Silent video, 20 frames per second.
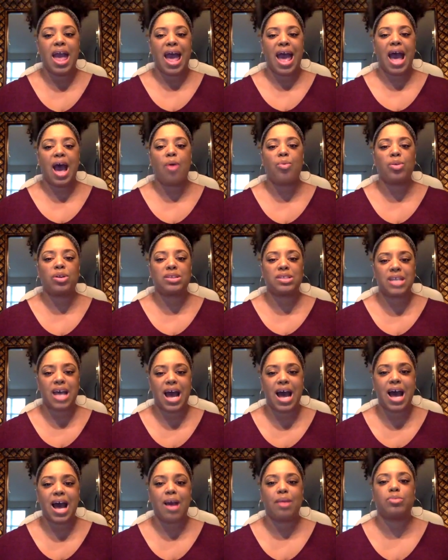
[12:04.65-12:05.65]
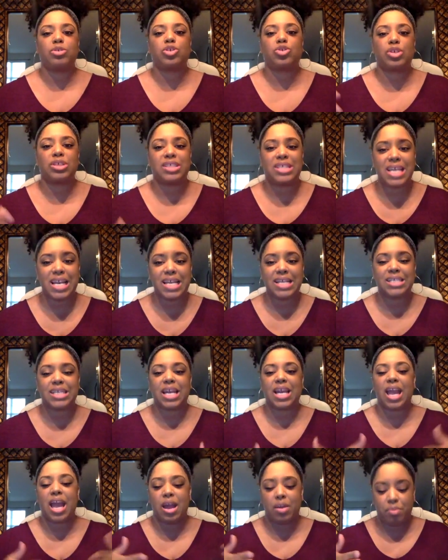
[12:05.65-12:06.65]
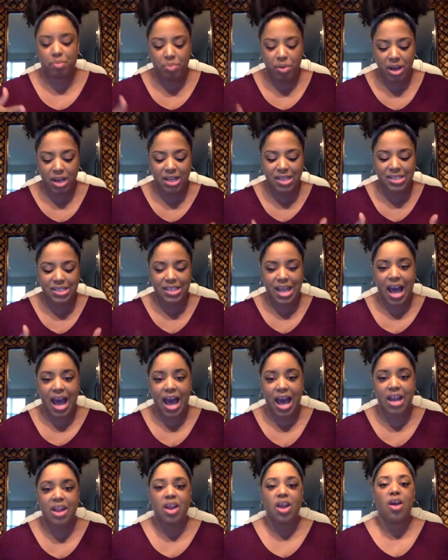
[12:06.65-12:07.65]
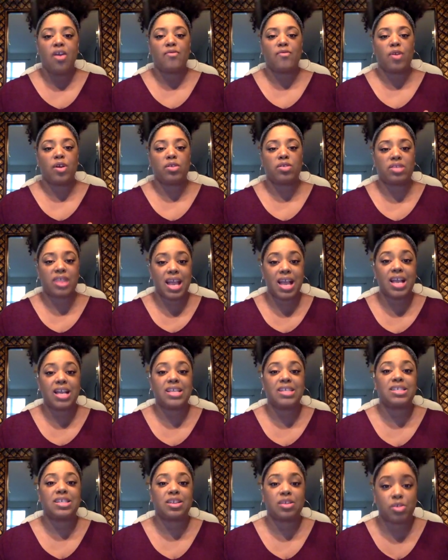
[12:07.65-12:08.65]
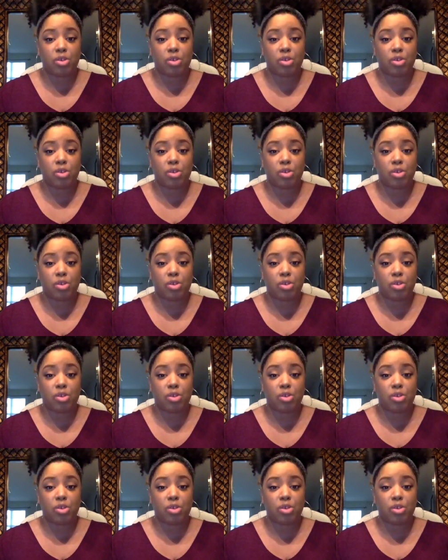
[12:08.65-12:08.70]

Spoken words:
our time strategic and put aside for things,